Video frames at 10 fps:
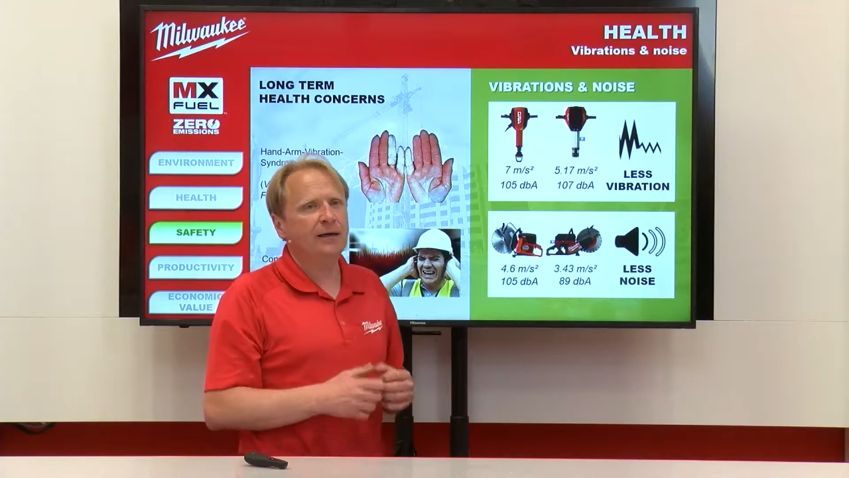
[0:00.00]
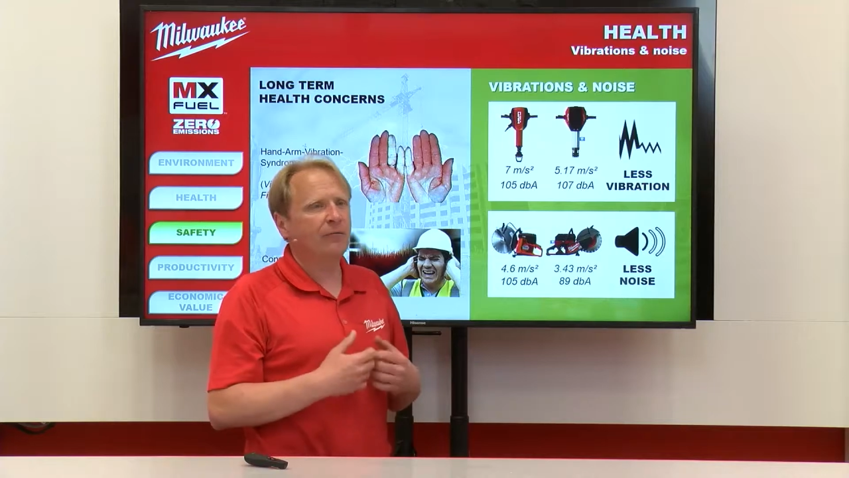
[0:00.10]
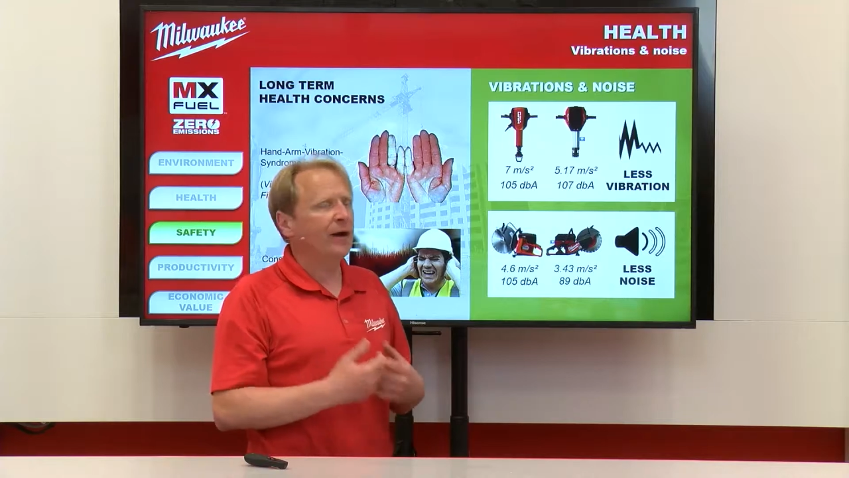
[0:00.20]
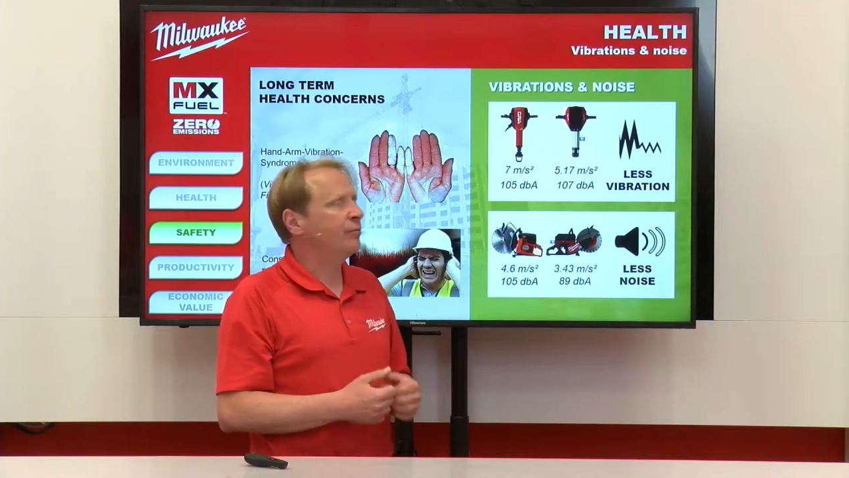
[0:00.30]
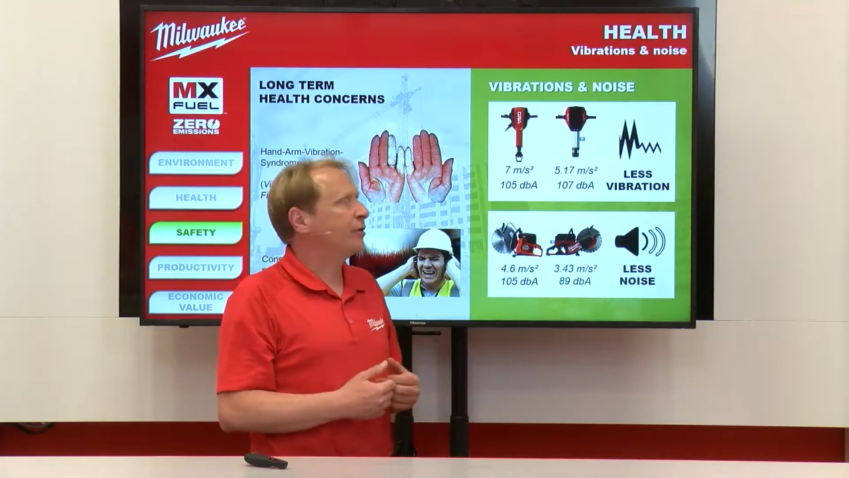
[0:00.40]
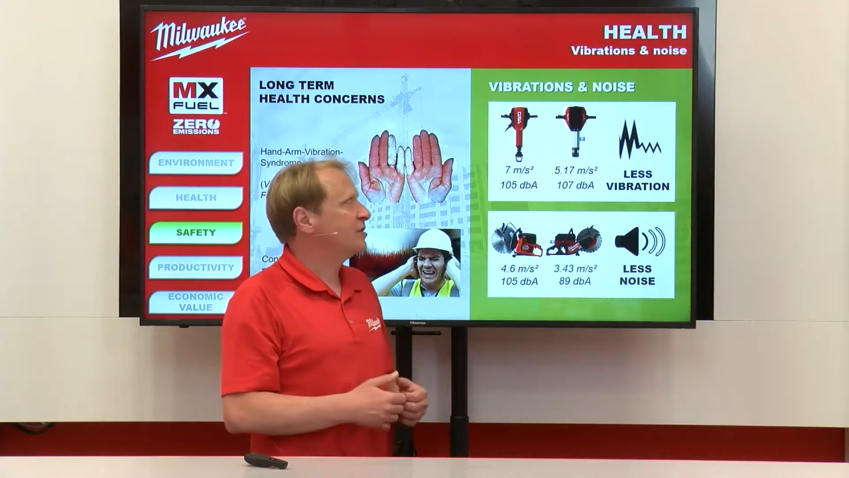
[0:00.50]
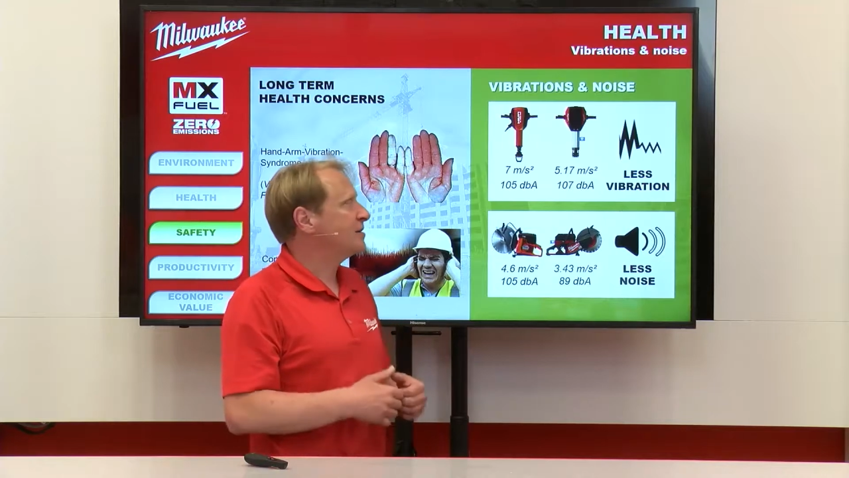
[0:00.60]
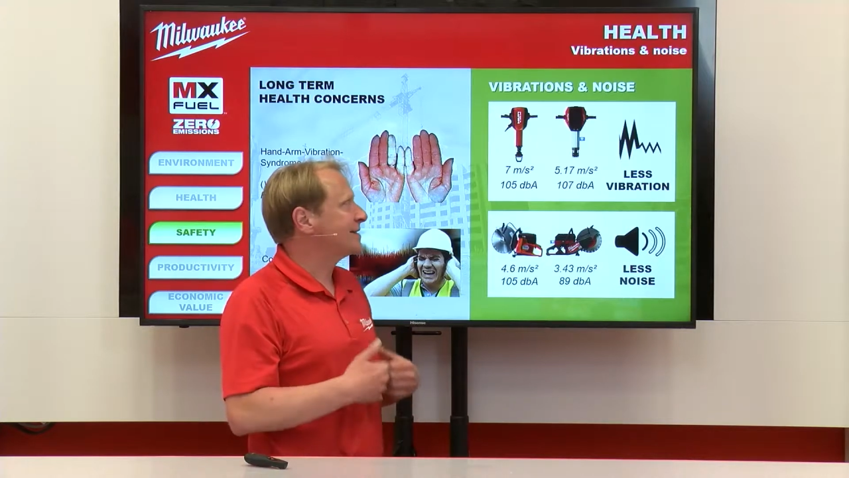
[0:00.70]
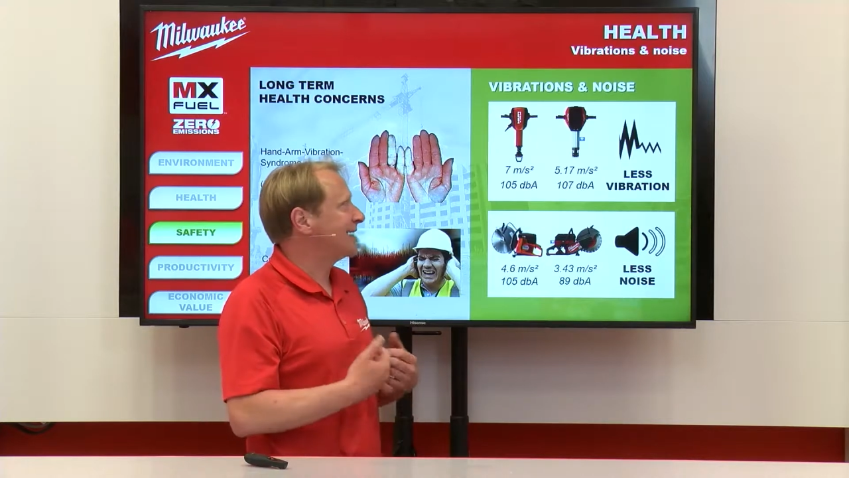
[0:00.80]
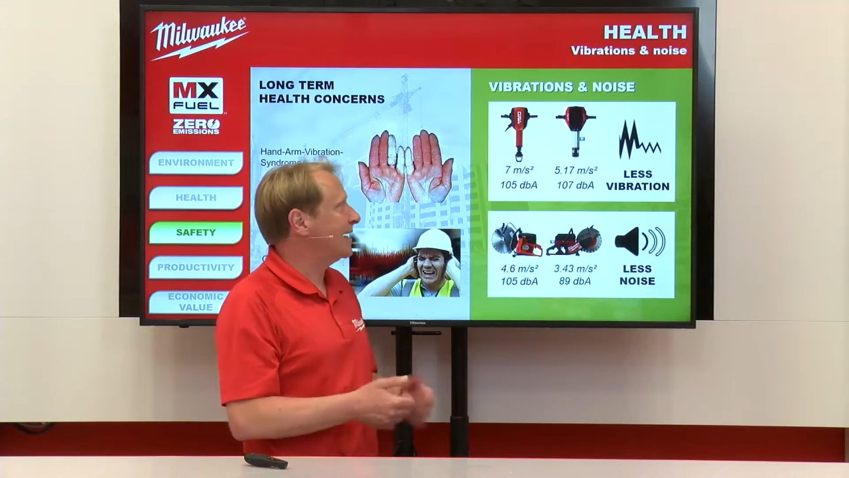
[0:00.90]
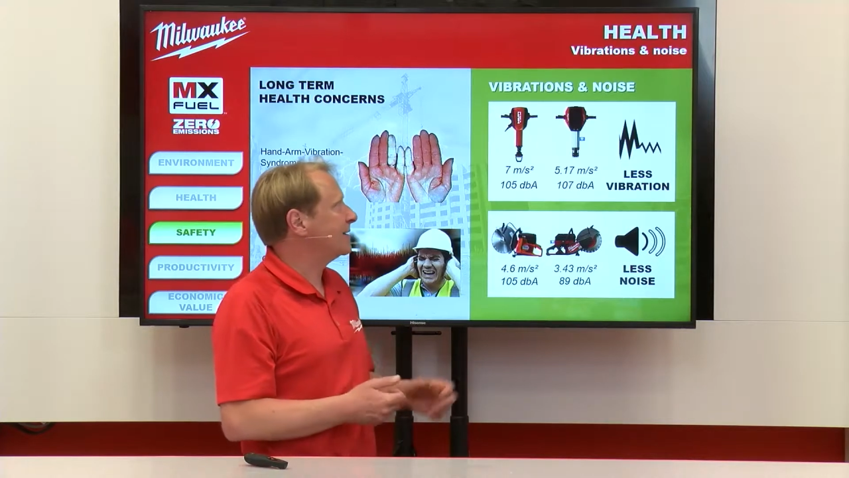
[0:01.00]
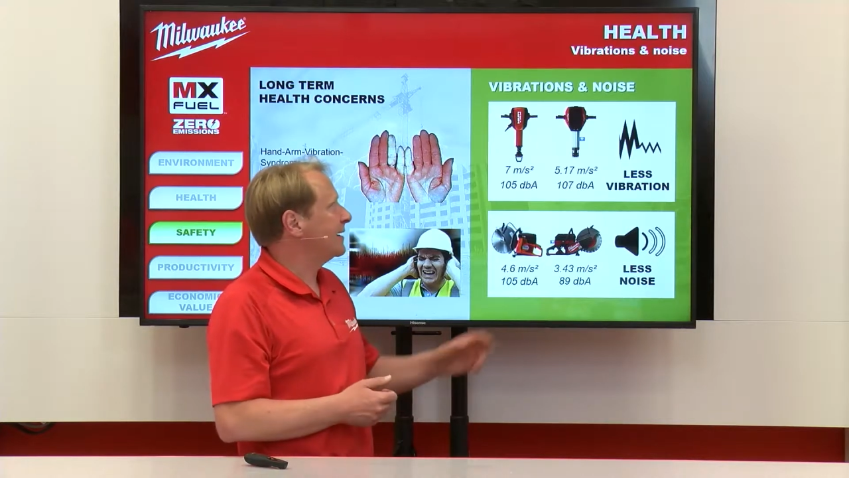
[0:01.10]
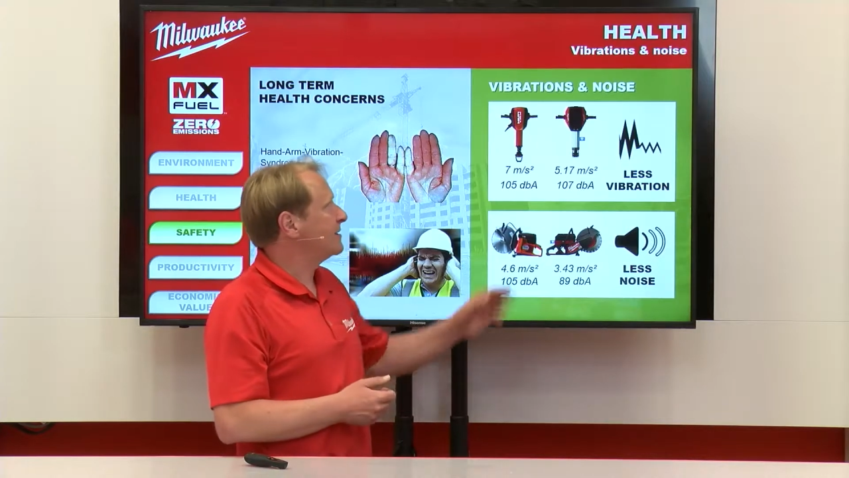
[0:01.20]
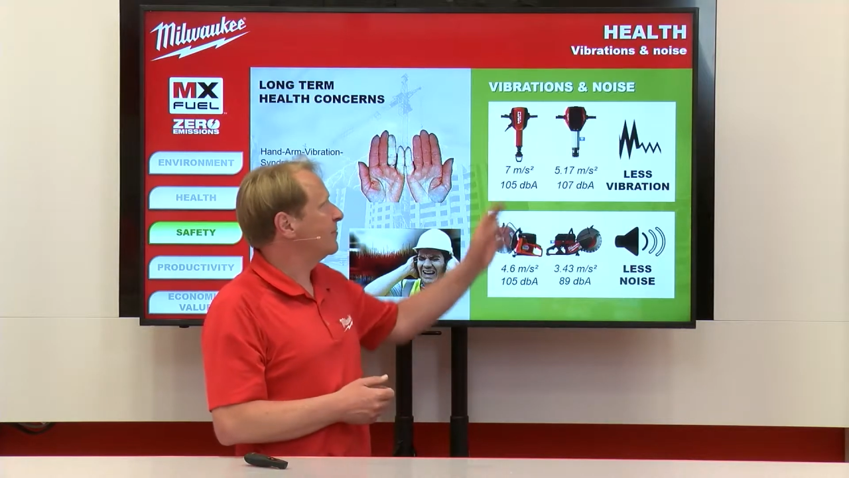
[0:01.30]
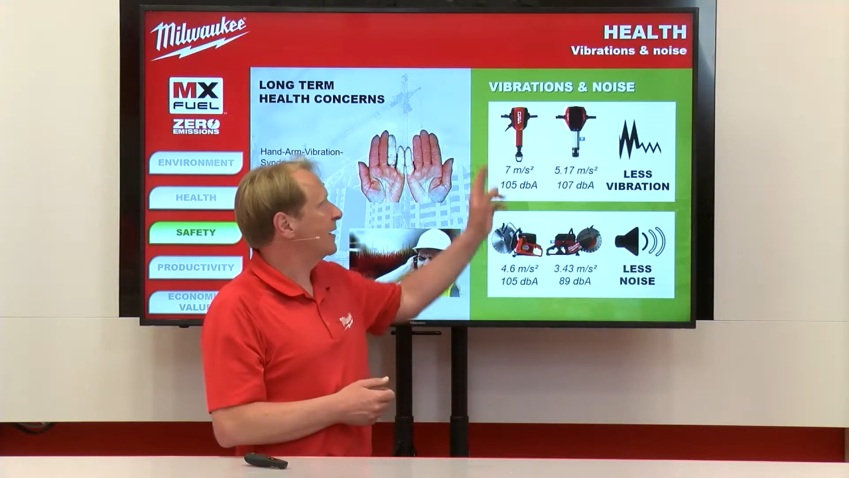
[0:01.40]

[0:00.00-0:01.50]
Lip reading: the vibrations hard as we